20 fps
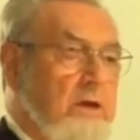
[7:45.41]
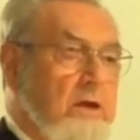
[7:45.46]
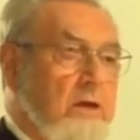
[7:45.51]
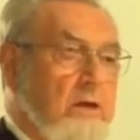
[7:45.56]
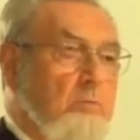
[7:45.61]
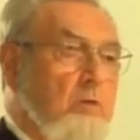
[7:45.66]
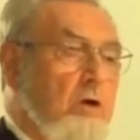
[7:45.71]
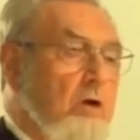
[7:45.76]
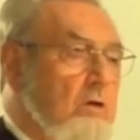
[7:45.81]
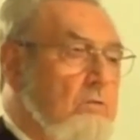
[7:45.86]

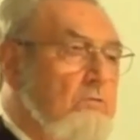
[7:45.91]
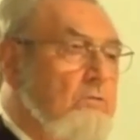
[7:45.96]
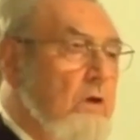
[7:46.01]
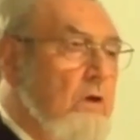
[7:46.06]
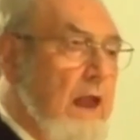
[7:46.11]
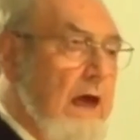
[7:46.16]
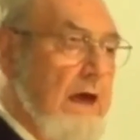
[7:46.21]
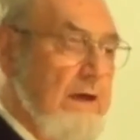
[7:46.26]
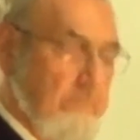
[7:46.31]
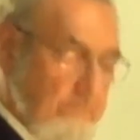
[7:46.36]
him or her for
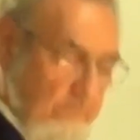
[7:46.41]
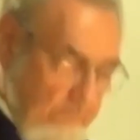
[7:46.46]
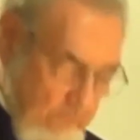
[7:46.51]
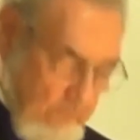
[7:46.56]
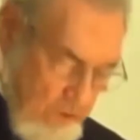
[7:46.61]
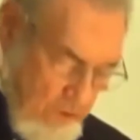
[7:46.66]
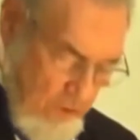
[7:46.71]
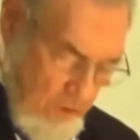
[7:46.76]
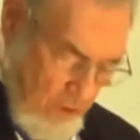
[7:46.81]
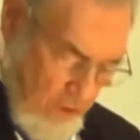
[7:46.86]
life
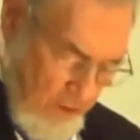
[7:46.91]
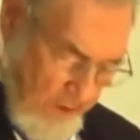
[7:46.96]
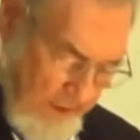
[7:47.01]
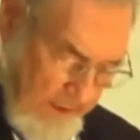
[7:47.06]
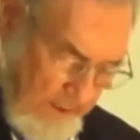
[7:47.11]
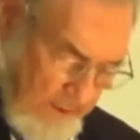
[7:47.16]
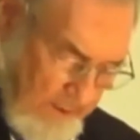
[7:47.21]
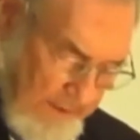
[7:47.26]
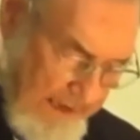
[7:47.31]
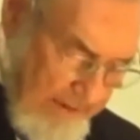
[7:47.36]
or
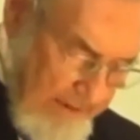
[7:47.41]
killed that